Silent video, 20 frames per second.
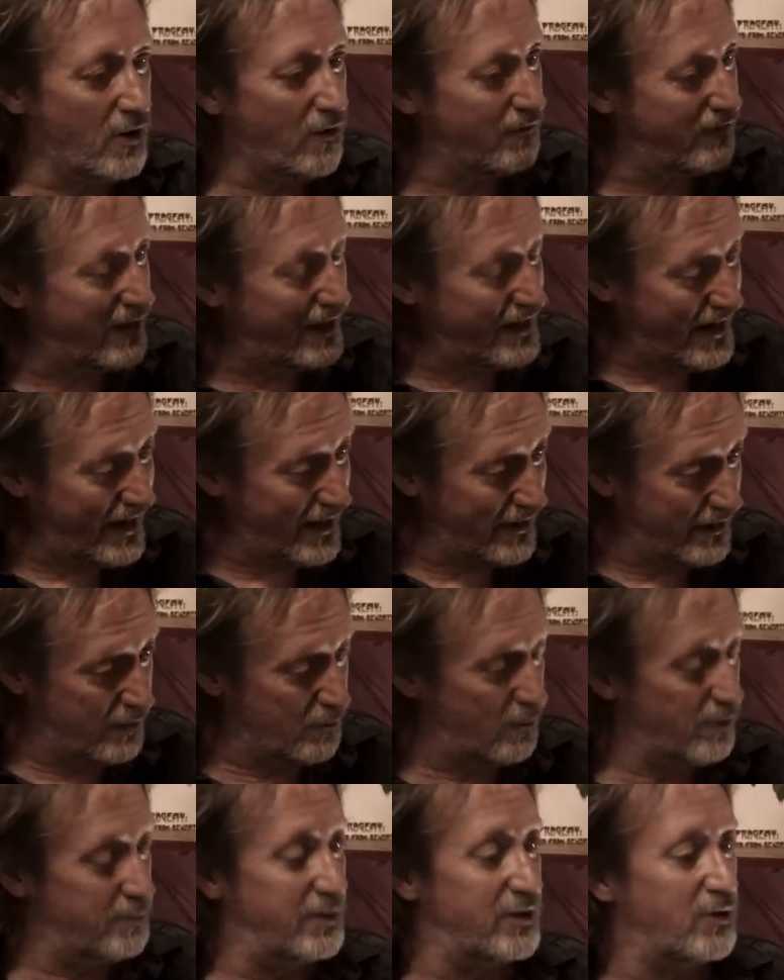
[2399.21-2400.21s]
Oh, Van Halen
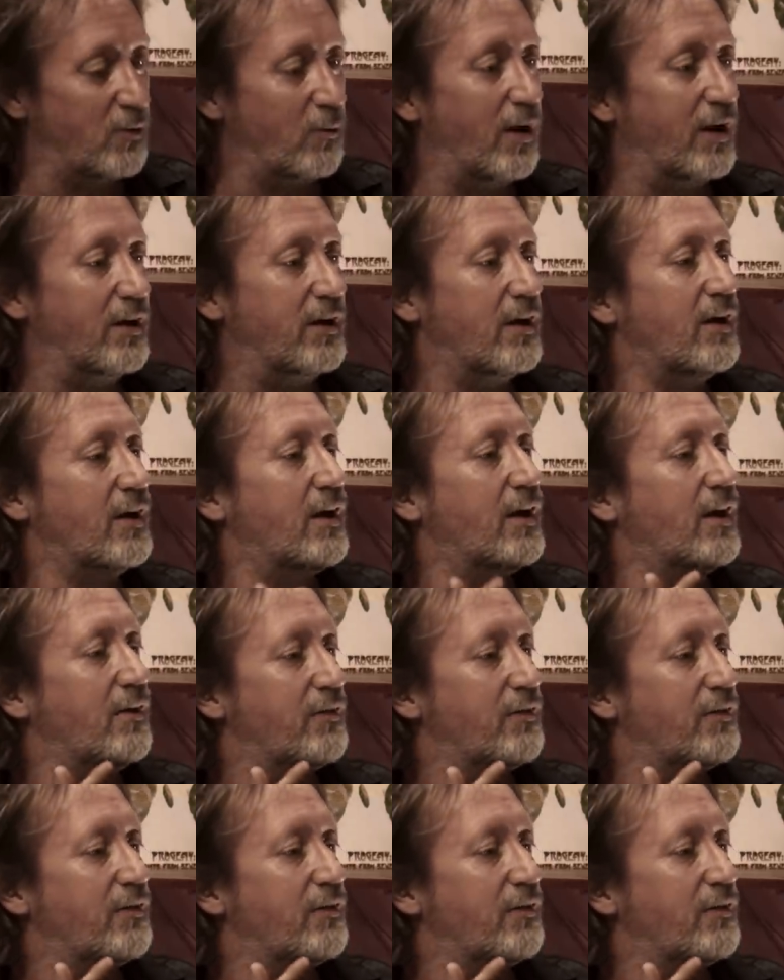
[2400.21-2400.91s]
would be the one. Sure.